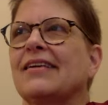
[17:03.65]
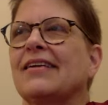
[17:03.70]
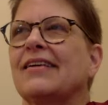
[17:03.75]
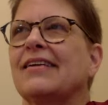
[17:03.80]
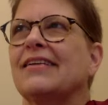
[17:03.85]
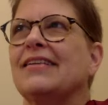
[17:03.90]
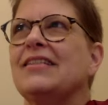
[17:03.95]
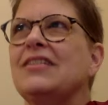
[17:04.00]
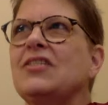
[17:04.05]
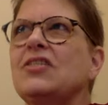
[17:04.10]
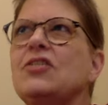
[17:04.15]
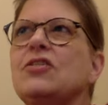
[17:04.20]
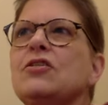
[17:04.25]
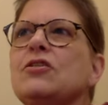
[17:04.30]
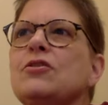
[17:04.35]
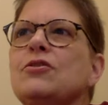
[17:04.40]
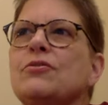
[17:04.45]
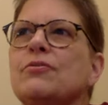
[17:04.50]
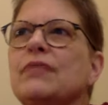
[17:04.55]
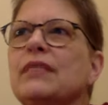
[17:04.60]
it's just a
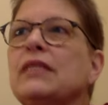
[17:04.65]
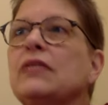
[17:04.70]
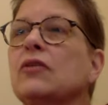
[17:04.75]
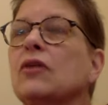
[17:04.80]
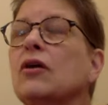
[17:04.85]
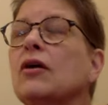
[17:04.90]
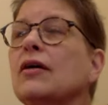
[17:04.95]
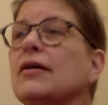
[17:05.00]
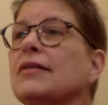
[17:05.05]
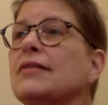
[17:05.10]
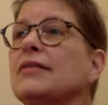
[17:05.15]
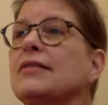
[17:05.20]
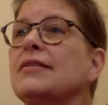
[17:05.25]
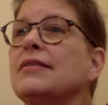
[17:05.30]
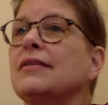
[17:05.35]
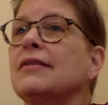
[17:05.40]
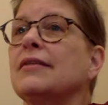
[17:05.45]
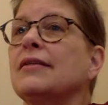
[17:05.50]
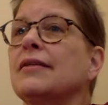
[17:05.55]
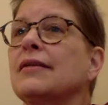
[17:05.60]
sweet thought just to
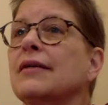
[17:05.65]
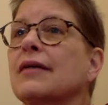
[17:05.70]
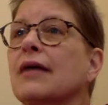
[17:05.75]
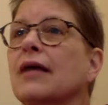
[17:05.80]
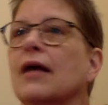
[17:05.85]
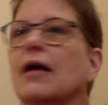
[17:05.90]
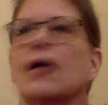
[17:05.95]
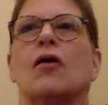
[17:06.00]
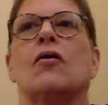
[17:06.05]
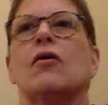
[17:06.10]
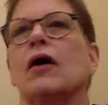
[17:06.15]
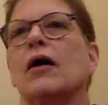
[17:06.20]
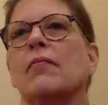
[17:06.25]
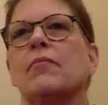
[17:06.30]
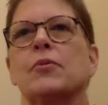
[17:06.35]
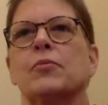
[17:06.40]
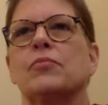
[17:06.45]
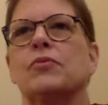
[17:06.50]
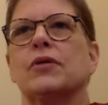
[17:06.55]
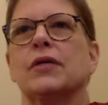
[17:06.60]
think like, oh, I'm a
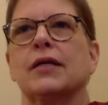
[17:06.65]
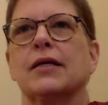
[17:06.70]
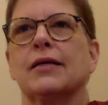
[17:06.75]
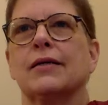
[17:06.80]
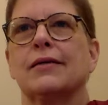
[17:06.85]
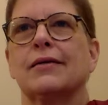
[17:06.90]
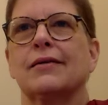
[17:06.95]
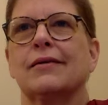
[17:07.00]
Buddha,